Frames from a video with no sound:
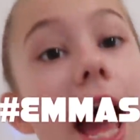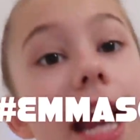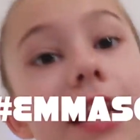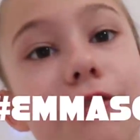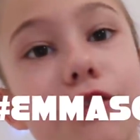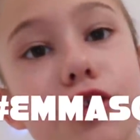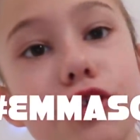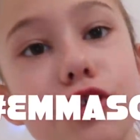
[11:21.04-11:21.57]
and
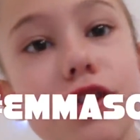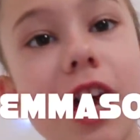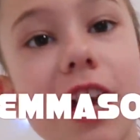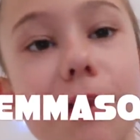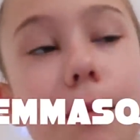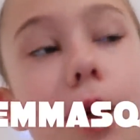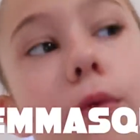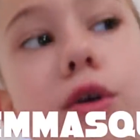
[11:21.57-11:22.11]
if you do
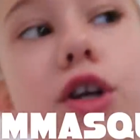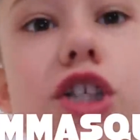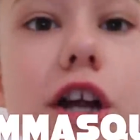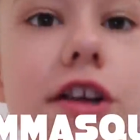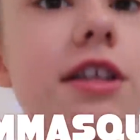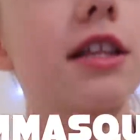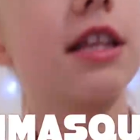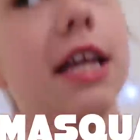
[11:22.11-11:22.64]
that you might want to
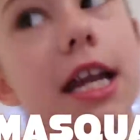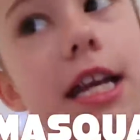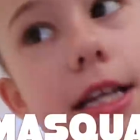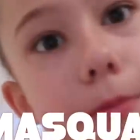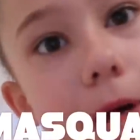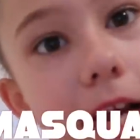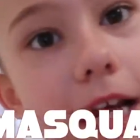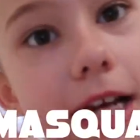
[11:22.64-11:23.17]
shout at the end
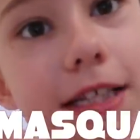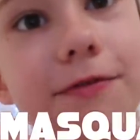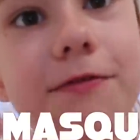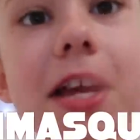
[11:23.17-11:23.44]
of my next